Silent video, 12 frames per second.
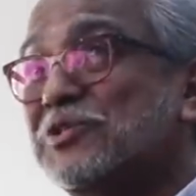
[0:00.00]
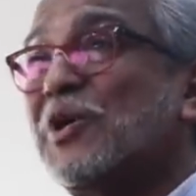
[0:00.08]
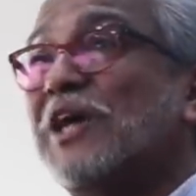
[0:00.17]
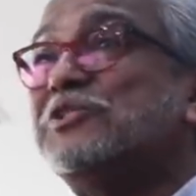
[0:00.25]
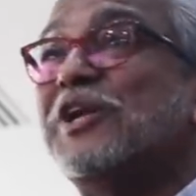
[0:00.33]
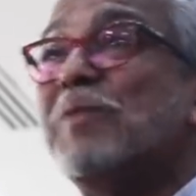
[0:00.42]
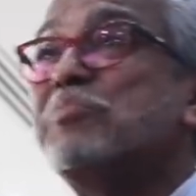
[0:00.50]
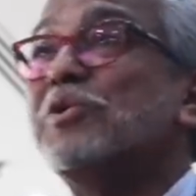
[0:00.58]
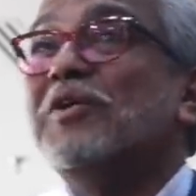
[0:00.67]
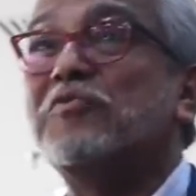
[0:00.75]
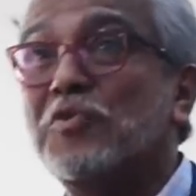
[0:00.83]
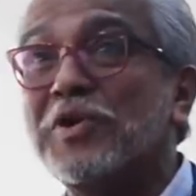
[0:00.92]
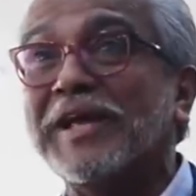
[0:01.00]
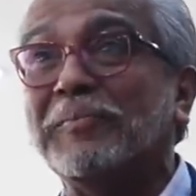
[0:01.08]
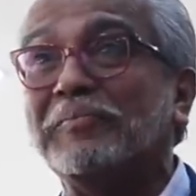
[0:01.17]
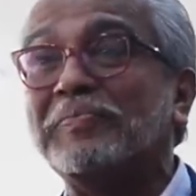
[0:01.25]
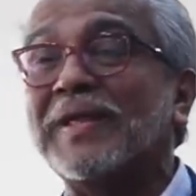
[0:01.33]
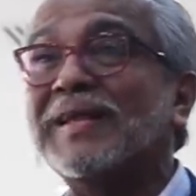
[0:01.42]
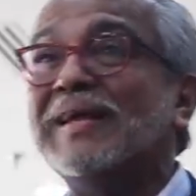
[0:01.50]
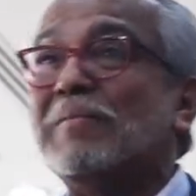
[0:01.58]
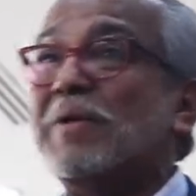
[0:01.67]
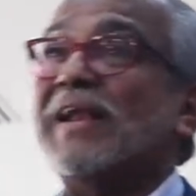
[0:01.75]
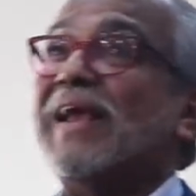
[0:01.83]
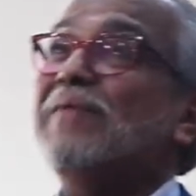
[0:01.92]
so I should have put the full name.
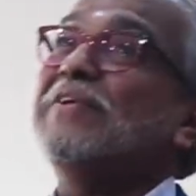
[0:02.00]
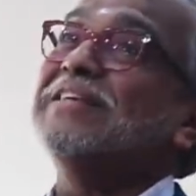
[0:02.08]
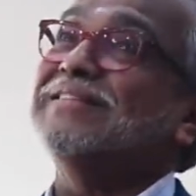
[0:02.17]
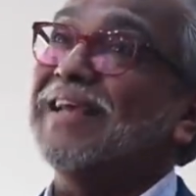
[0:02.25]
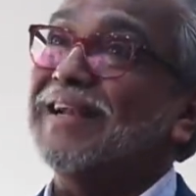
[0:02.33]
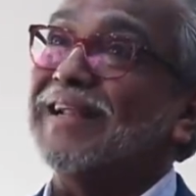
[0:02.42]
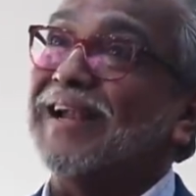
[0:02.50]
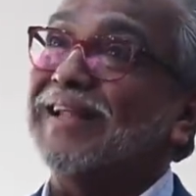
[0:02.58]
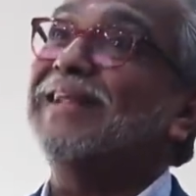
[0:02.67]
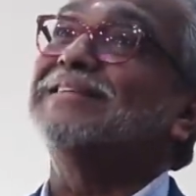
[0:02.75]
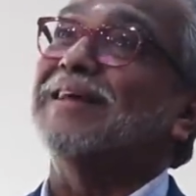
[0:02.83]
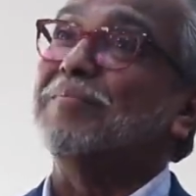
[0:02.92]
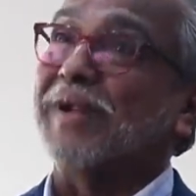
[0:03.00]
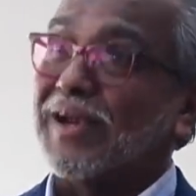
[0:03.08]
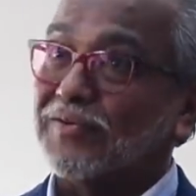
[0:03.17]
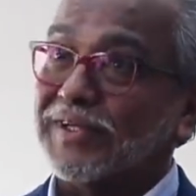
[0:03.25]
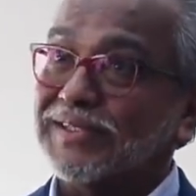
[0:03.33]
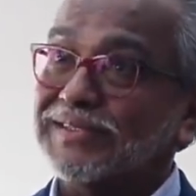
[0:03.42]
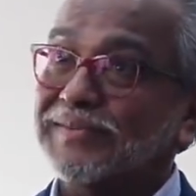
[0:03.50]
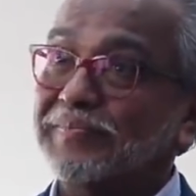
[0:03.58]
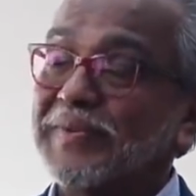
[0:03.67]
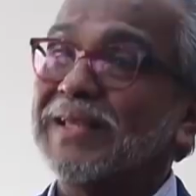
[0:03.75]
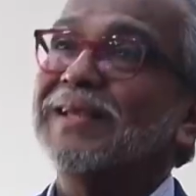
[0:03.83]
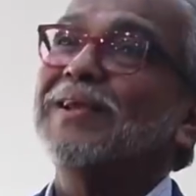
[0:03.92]
But having said that, there is some relevance.
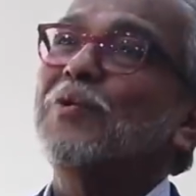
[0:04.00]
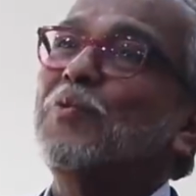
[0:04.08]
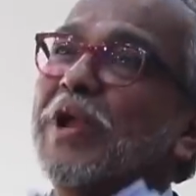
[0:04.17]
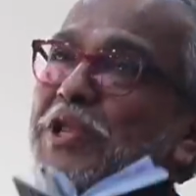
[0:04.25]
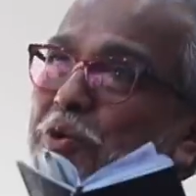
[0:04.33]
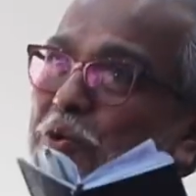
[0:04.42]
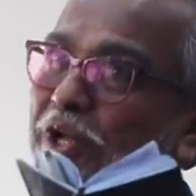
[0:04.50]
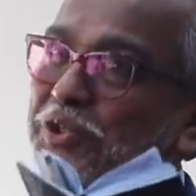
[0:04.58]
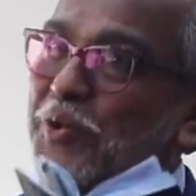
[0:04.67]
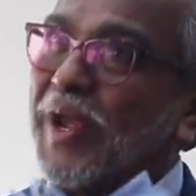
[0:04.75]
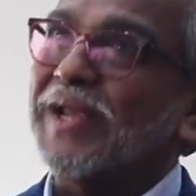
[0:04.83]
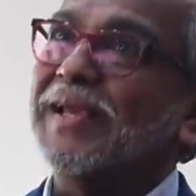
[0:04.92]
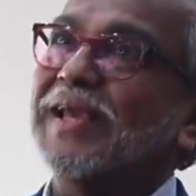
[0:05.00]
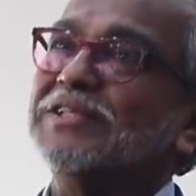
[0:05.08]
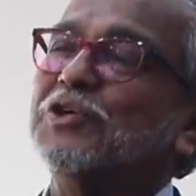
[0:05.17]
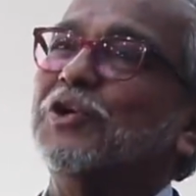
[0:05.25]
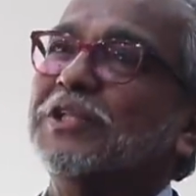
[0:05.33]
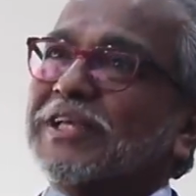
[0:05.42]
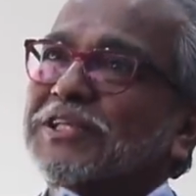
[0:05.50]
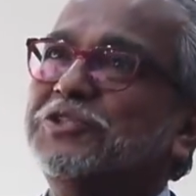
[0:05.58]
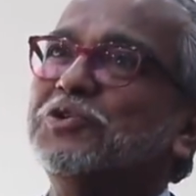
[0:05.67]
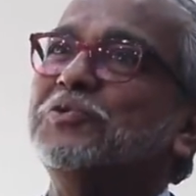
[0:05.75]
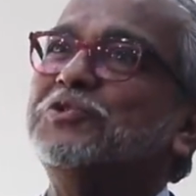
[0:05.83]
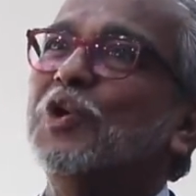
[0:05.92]
When you want to engage on the
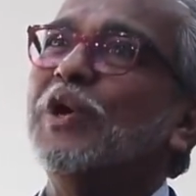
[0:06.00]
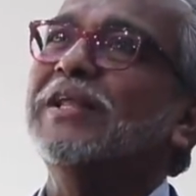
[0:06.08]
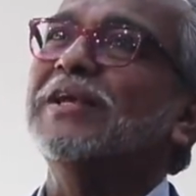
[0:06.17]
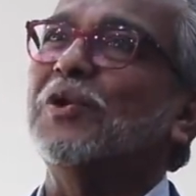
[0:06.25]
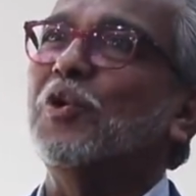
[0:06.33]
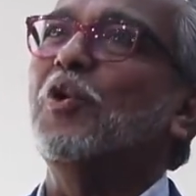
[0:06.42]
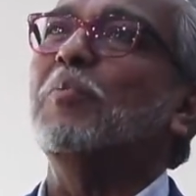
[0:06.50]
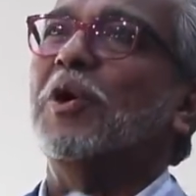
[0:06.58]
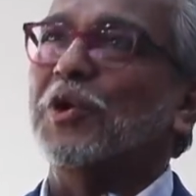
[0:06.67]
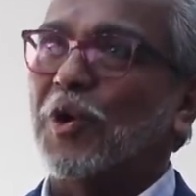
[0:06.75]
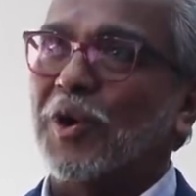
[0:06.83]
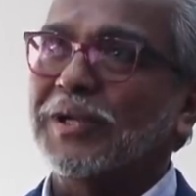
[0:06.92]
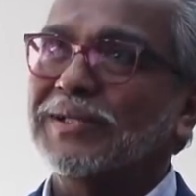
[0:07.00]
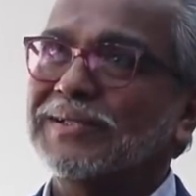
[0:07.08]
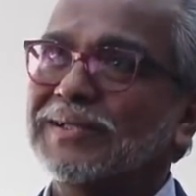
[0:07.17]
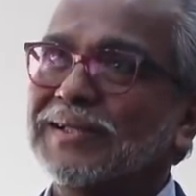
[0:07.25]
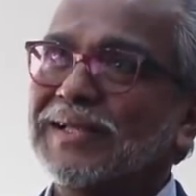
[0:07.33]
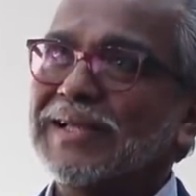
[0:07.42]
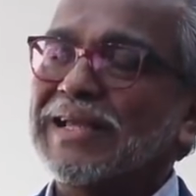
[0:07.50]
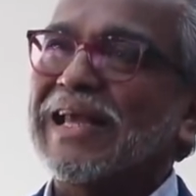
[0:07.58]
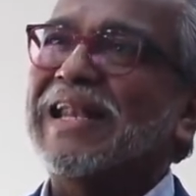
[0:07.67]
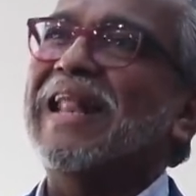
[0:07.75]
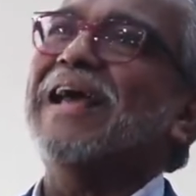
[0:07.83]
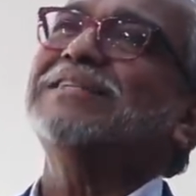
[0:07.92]
issue of joining Rome or not,
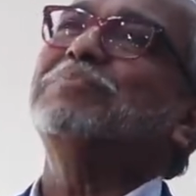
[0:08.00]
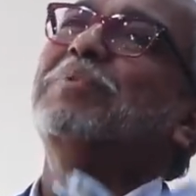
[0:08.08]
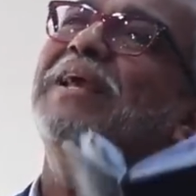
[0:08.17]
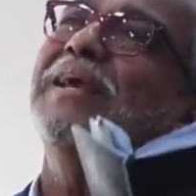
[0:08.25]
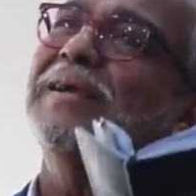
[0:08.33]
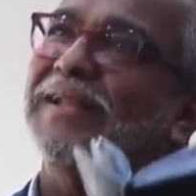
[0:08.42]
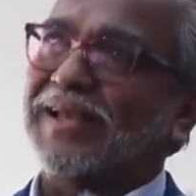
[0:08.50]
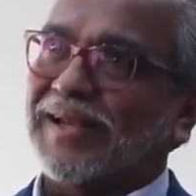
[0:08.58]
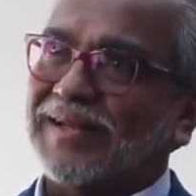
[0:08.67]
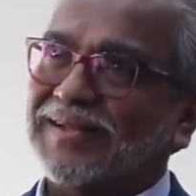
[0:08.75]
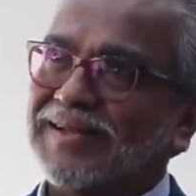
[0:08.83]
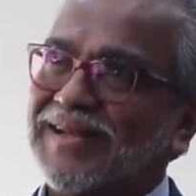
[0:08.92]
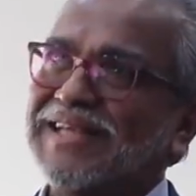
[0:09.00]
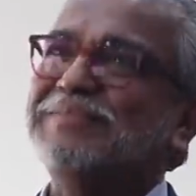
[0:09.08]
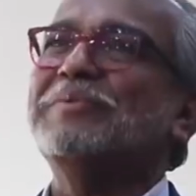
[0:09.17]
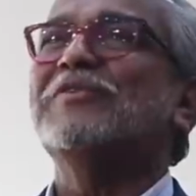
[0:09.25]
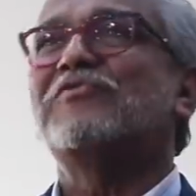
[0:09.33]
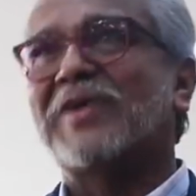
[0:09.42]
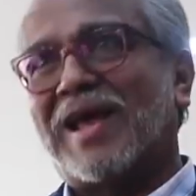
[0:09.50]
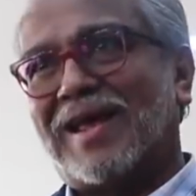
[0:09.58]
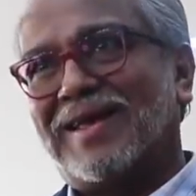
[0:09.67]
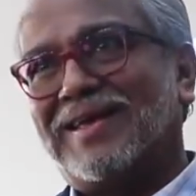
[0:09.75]
let's play cricket. Let's be fair.